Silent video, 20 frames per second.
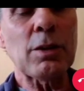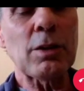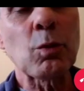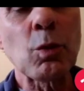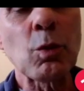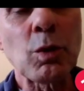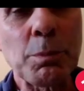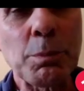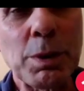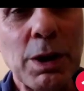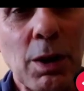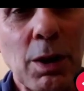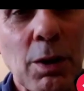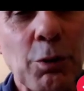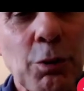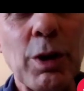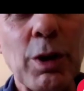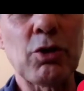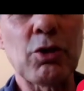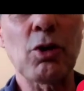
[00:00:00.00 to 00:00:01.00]
that
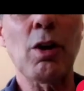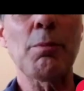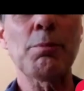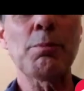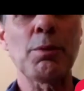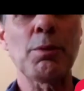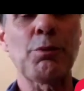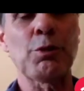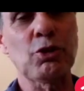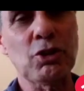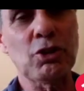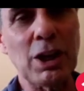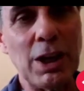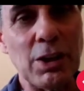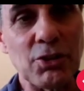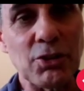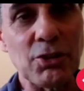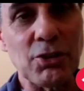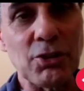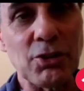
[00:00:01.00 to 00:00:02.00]
would be, for
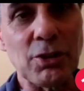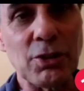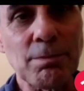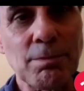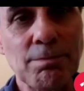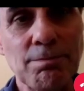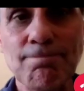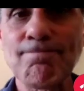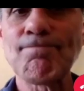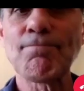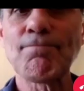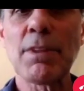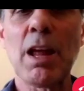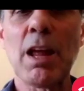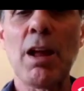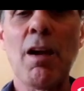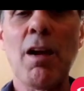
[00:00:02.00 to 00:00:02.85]
example, for chest.